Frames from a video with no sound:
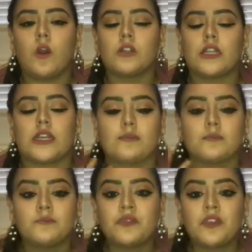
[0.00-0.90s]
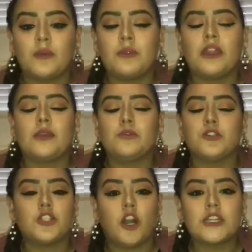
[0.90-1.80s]
wrong. Like, I'm not able
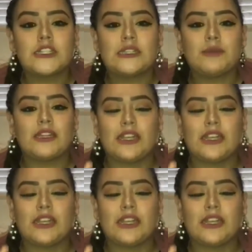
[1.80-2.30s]
to talk to anybody.